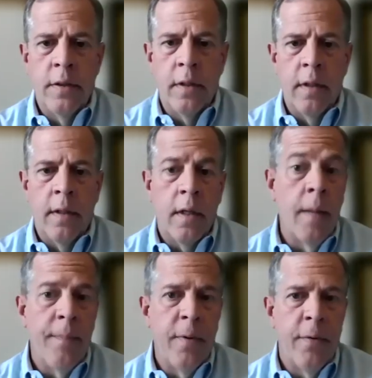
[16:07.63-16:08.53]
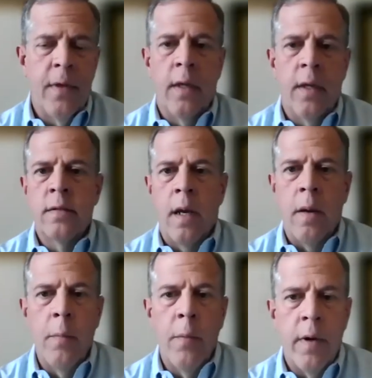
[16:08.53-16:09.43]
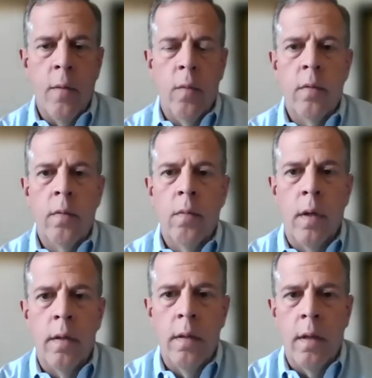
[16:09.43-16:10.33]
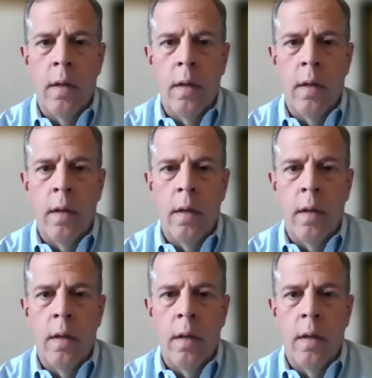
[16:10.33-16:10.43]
And a couple things, like what I wouldn't want